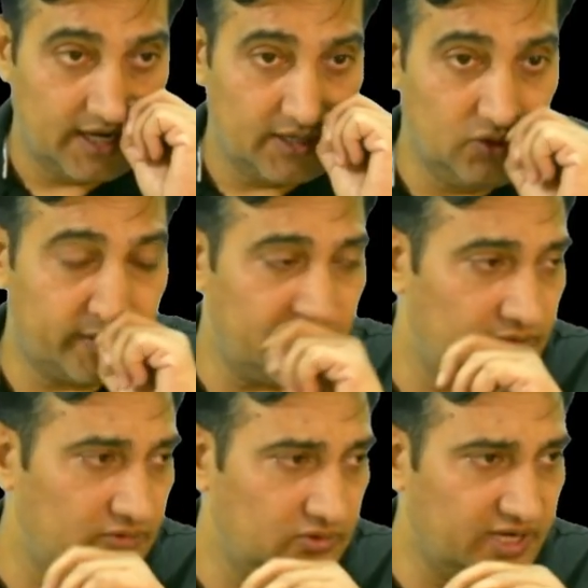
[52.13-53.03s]
You
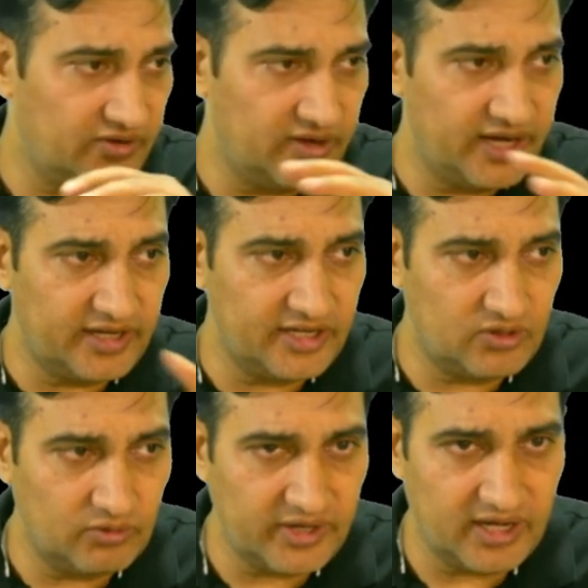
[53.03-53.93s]
can relate
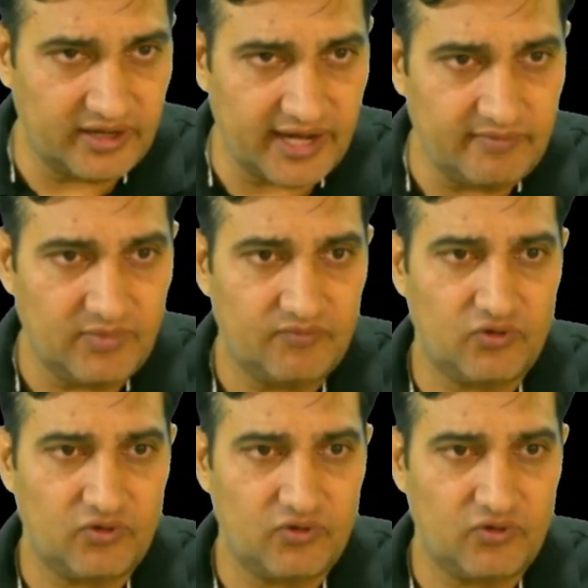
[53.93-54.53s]
it to real time.